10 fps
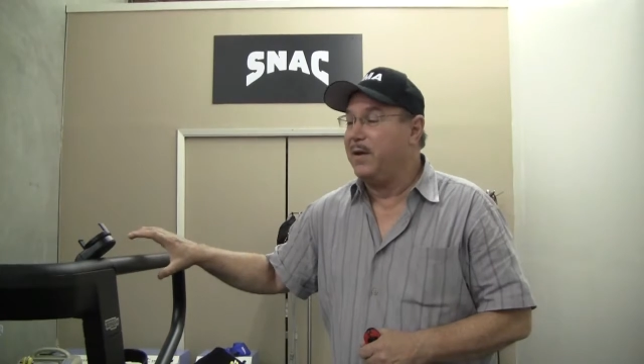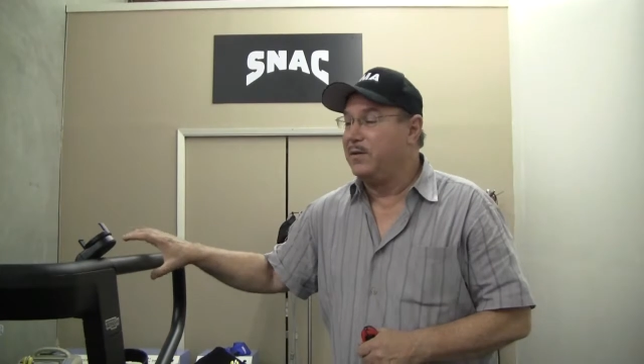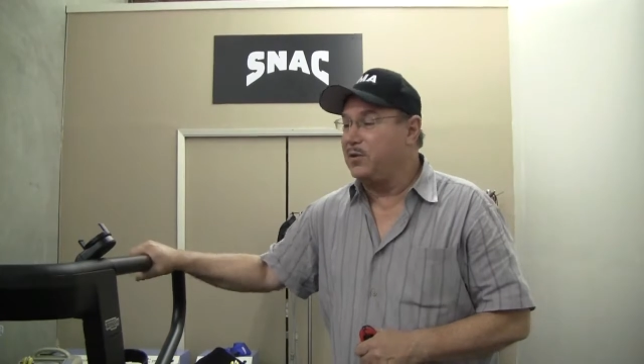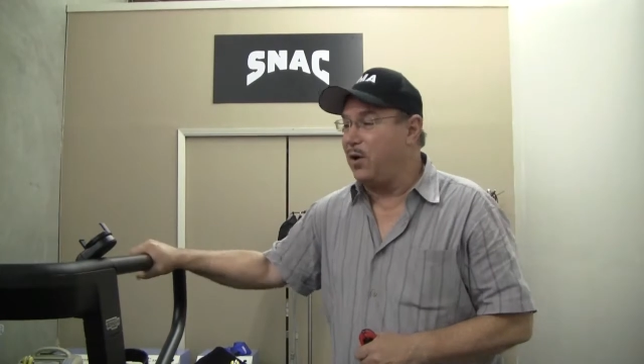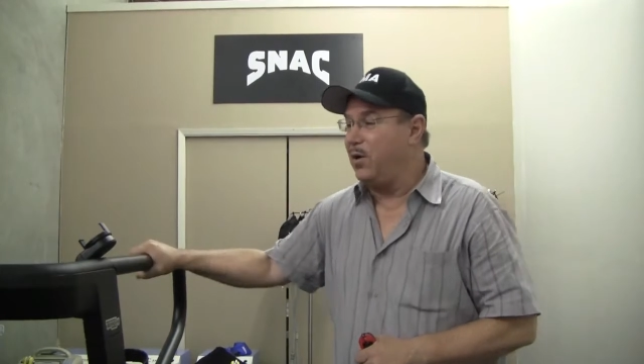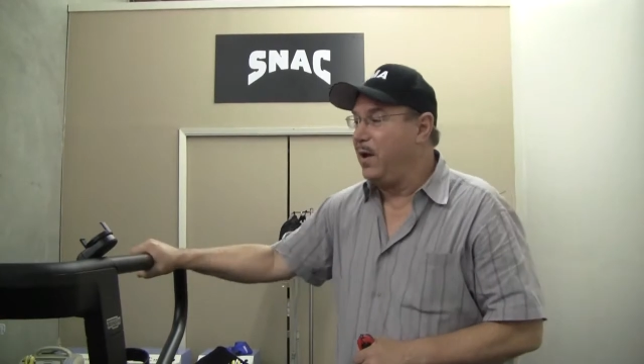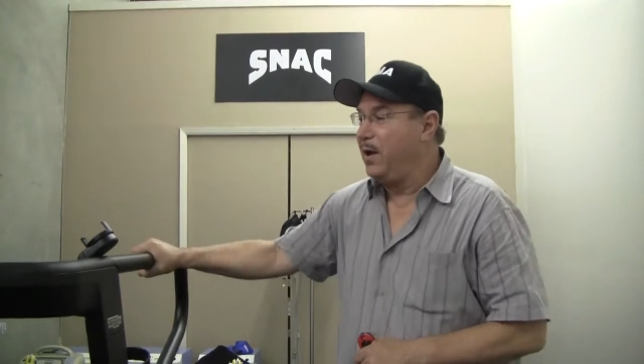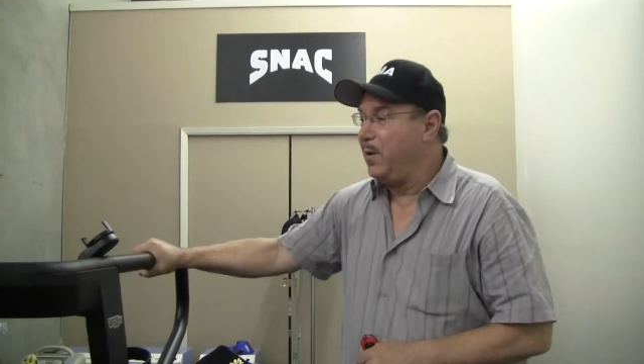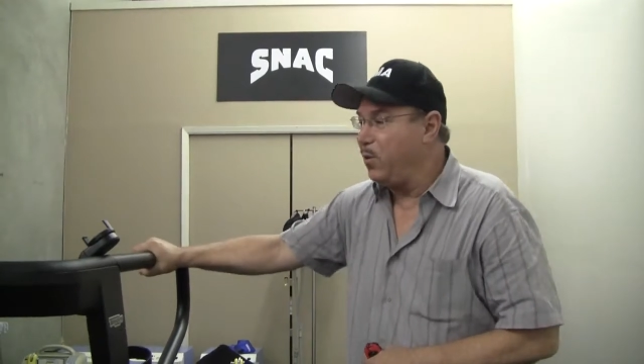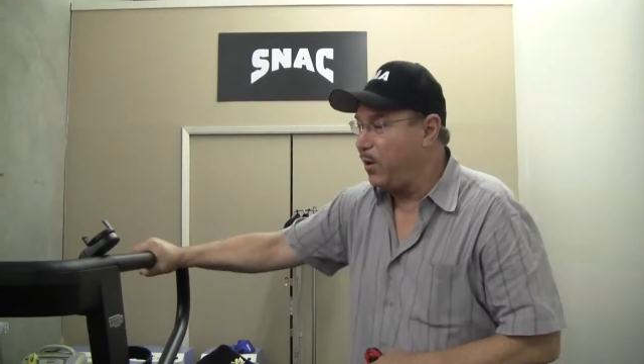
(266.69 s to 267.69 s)
So
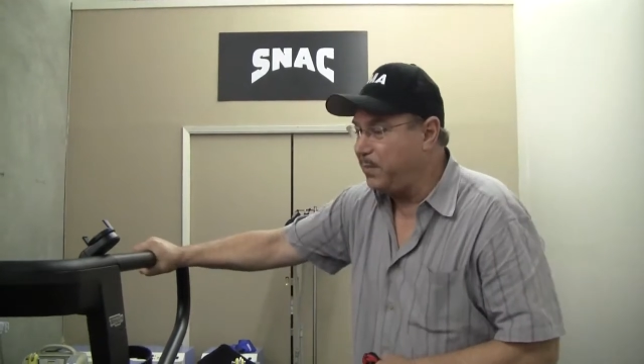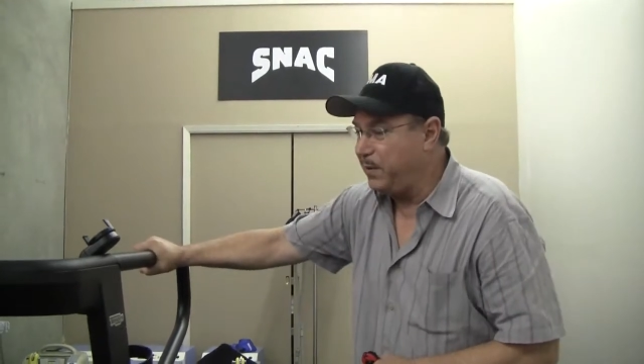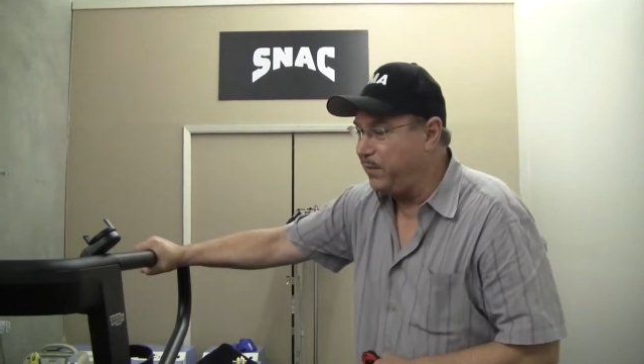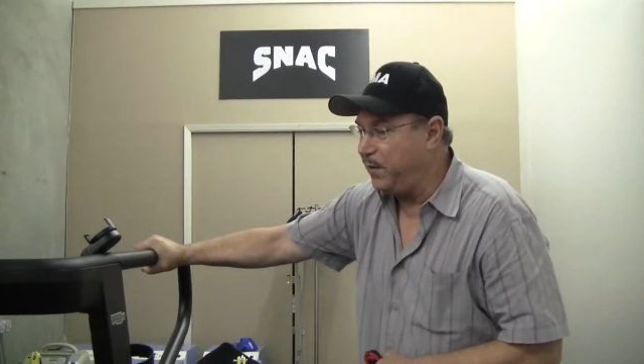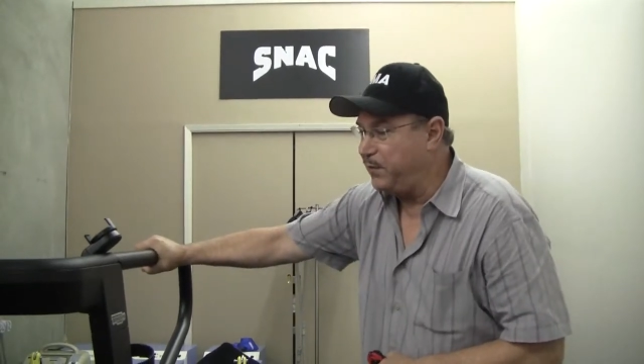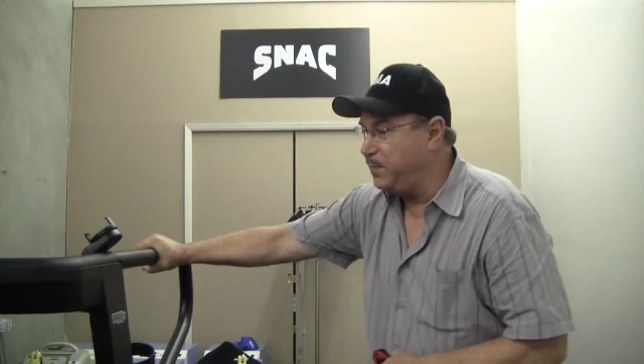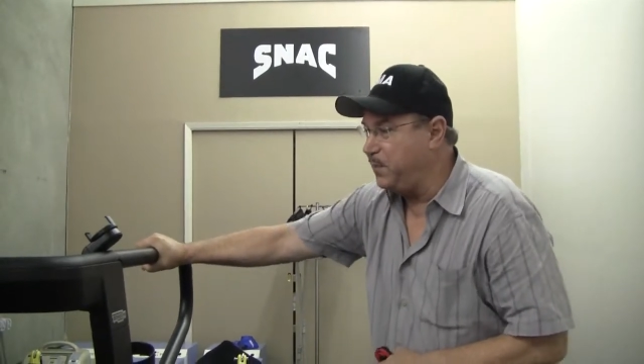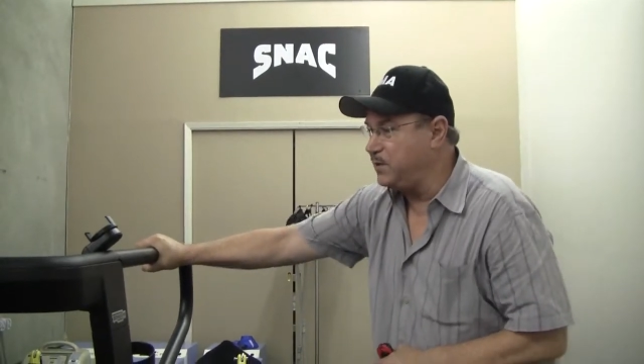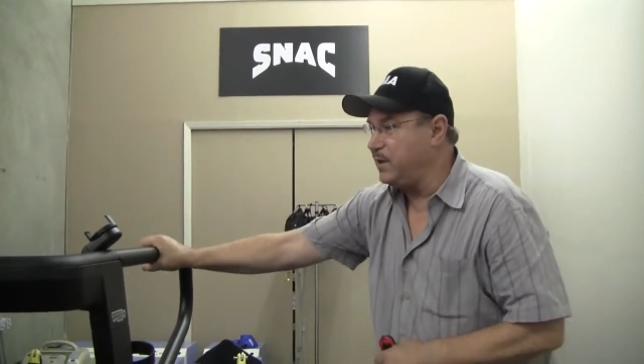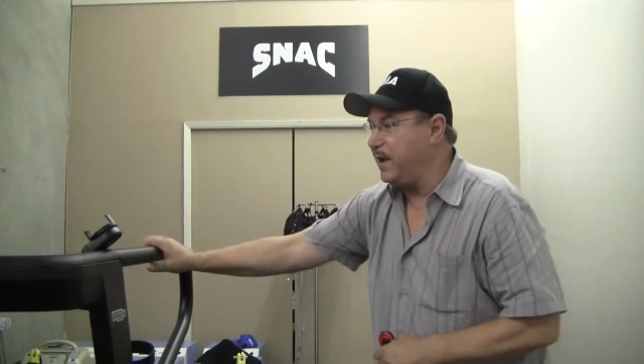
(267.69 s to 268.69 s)
we're up to
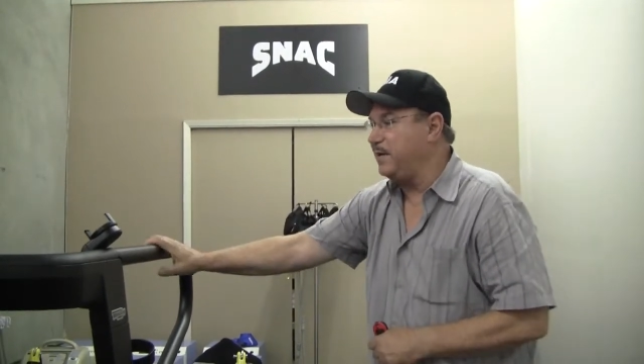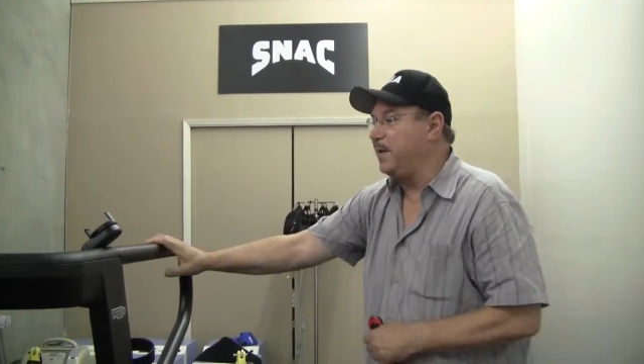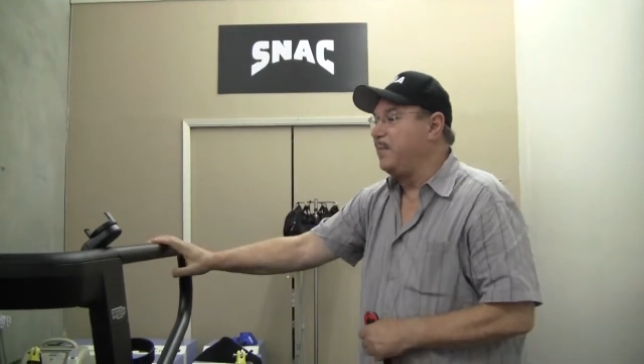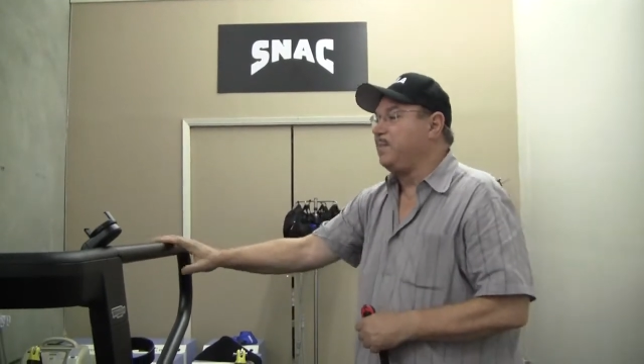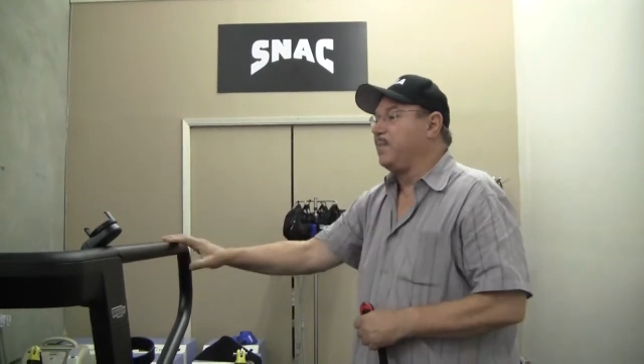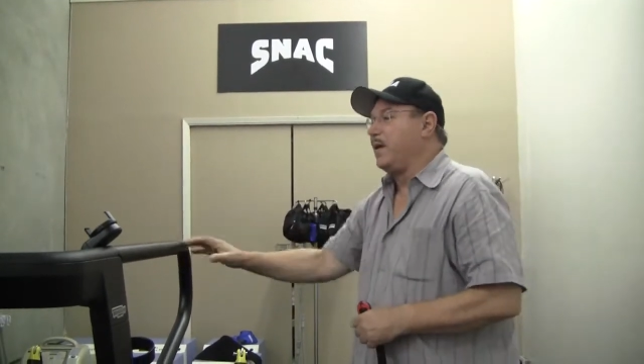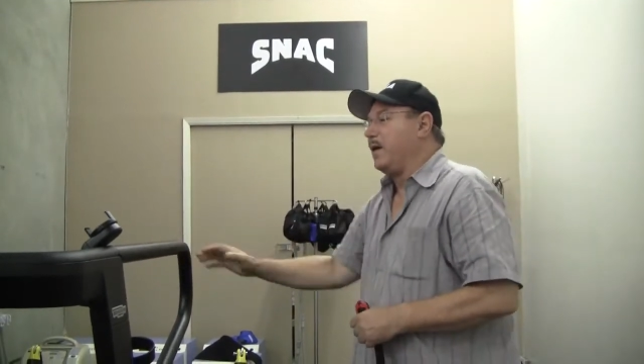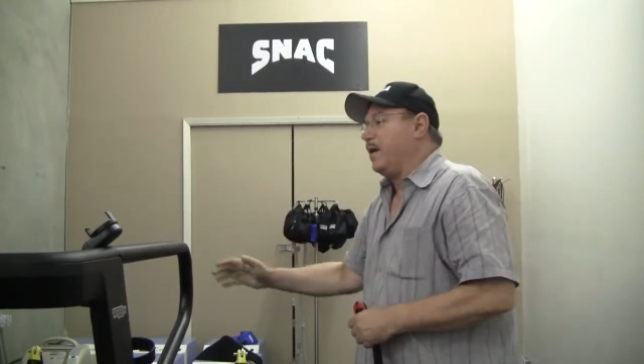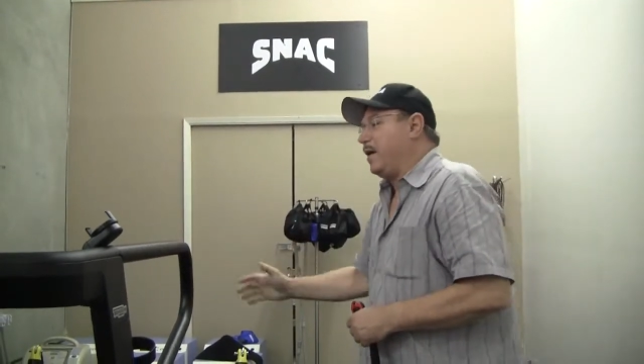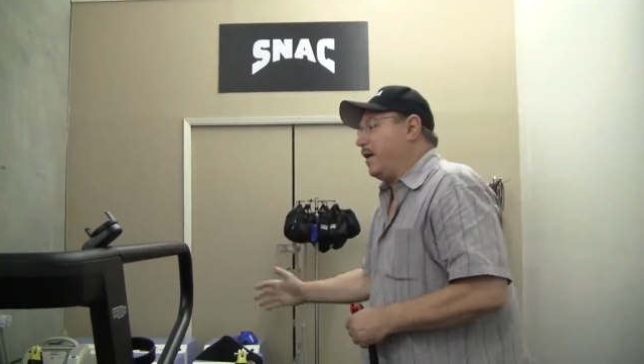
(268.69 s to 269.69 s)
50%.
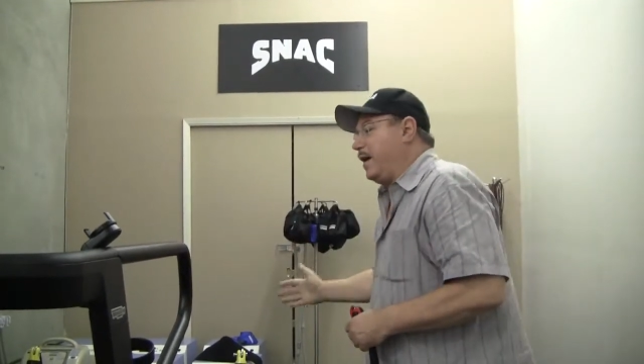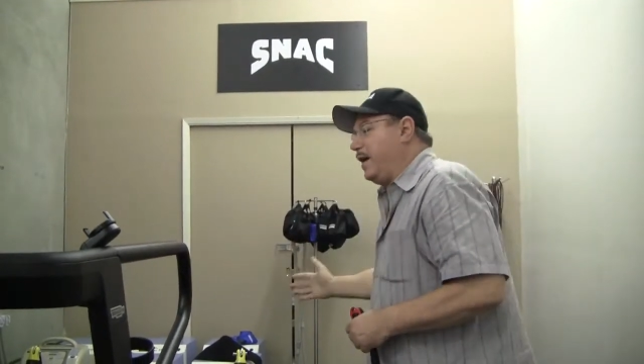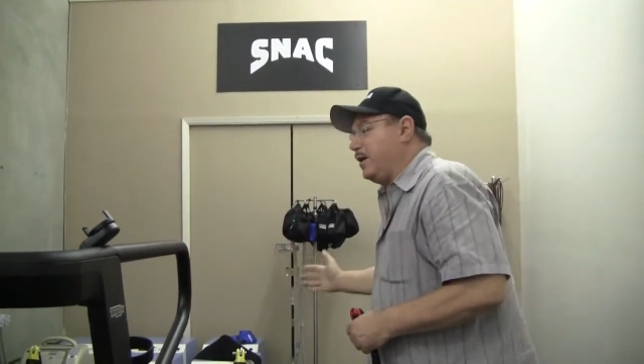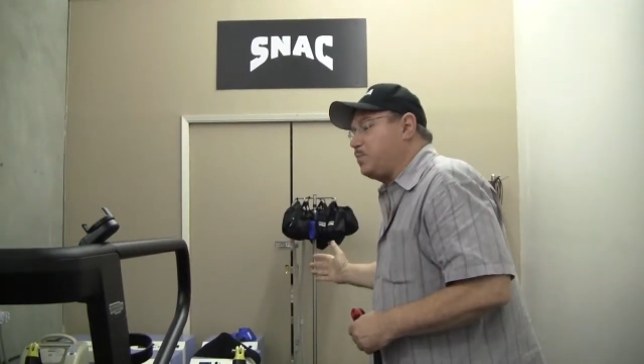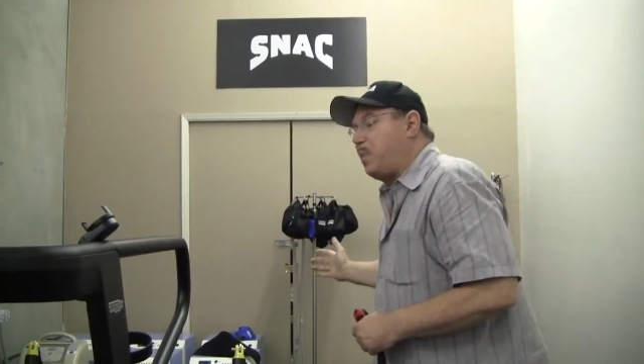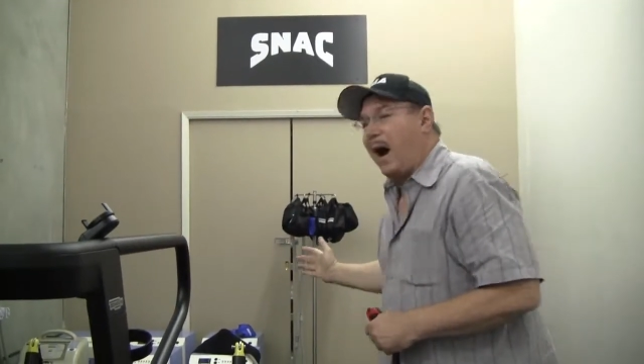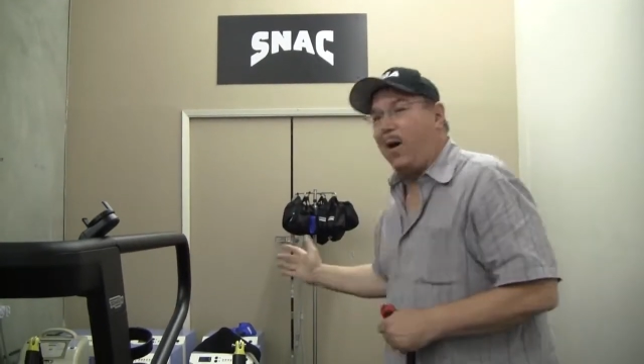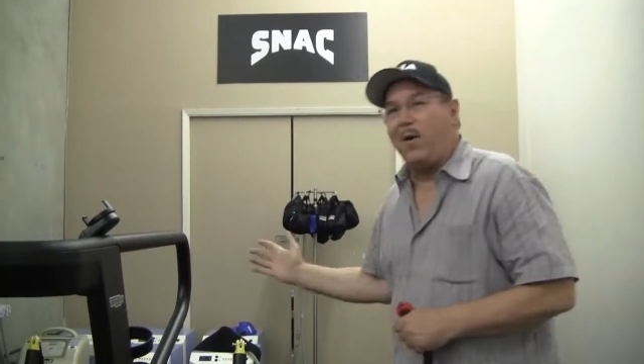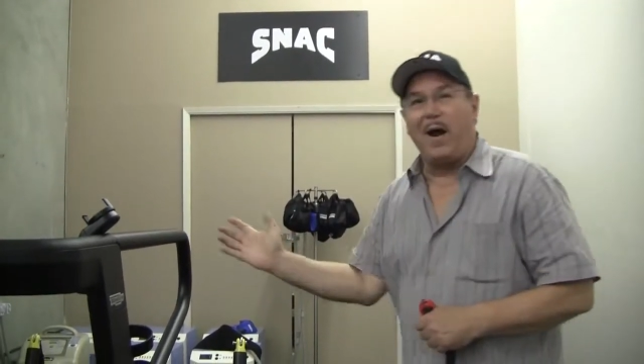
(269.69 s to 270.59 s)
His power